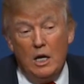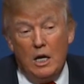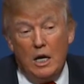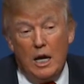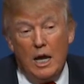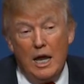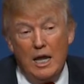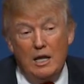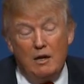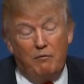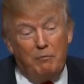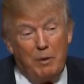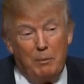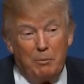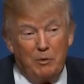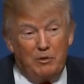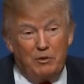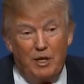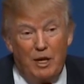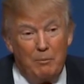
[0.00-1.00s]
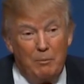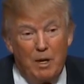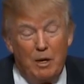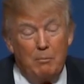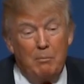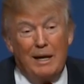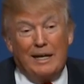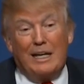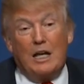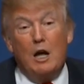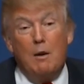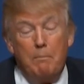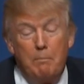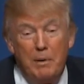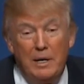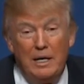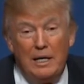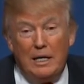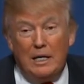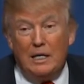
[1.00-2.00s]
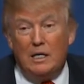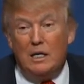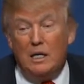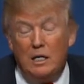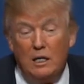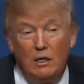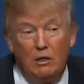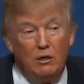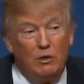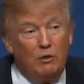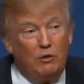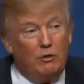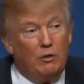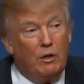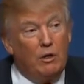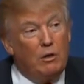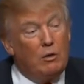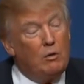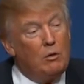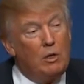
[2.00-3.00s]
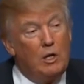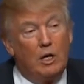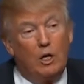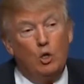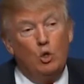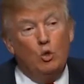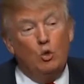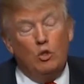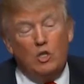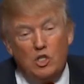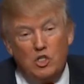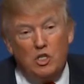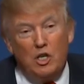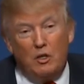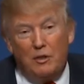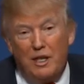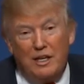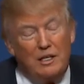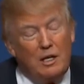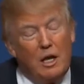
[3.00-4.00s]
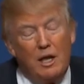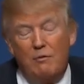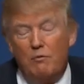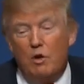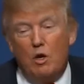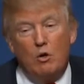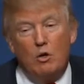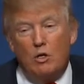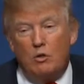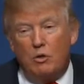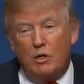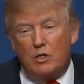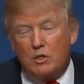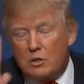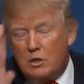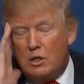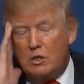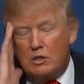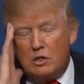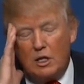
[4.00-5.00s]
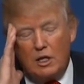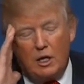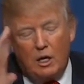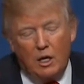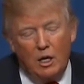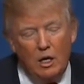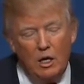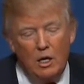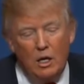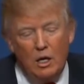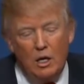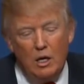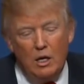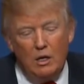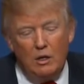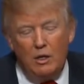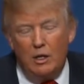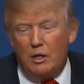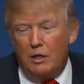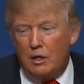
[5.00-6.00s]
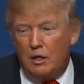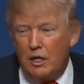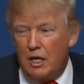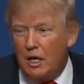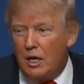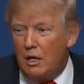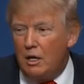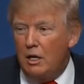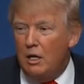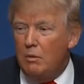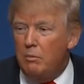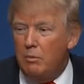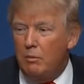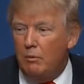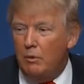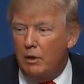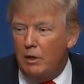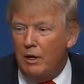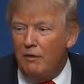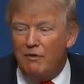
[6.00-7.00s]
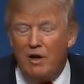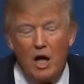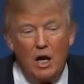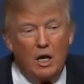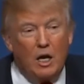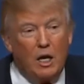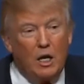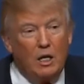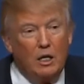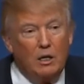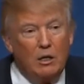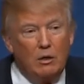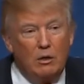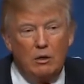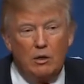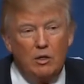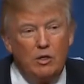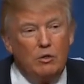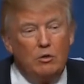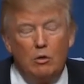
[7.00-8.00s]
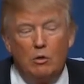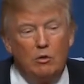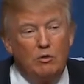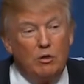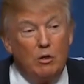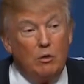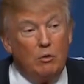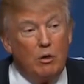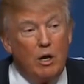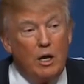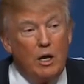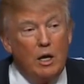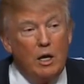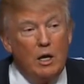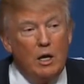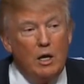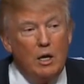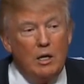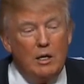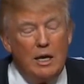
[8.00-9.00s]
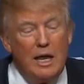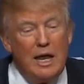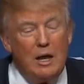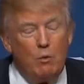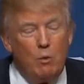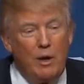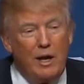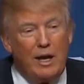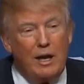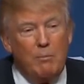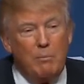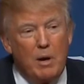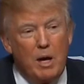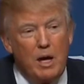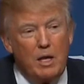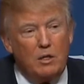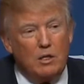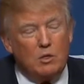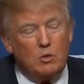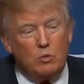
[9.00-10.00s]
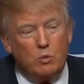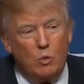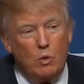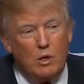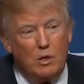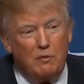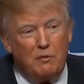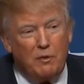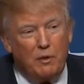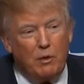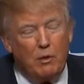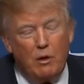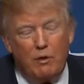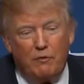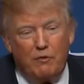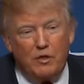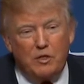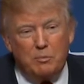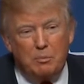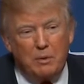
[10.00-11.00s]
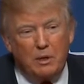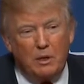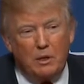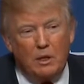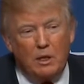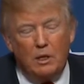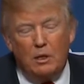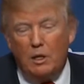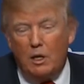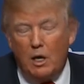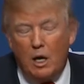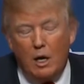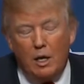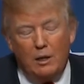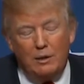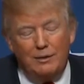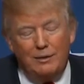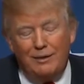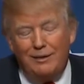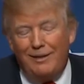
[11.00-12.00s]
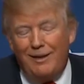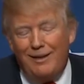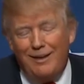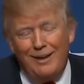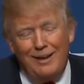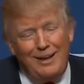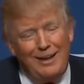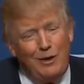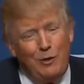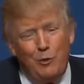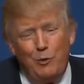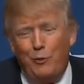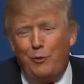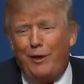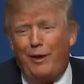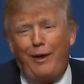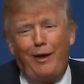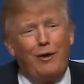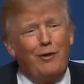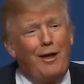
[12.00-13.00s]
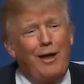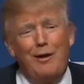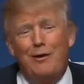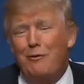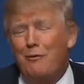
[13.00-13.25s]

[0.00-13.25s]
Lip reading: And if people say about my company and deals and you can do this deal, that deal, I have no interest. It's like the other day, Ivanka, she's doing so great. Dad, we can buy this wonderful office building. I said, honey, who cares?